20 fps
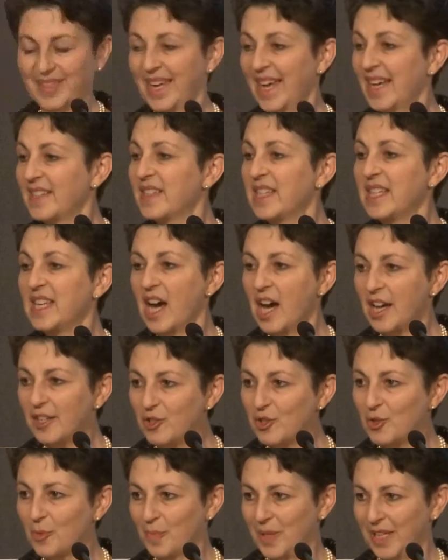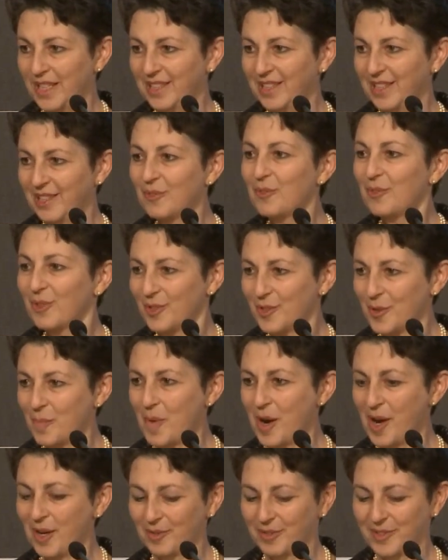as the underpinning for
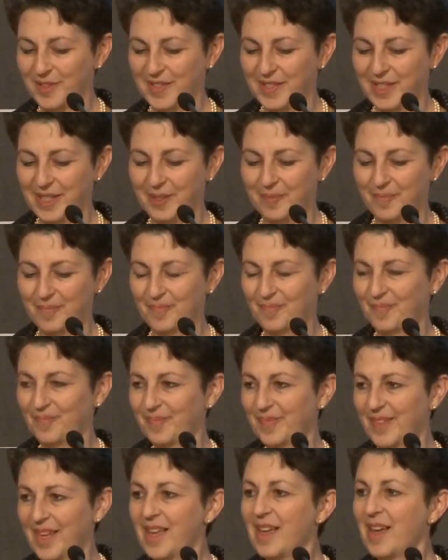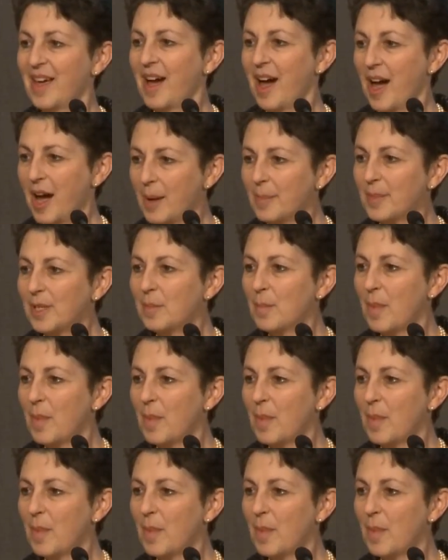democracy. Ahmad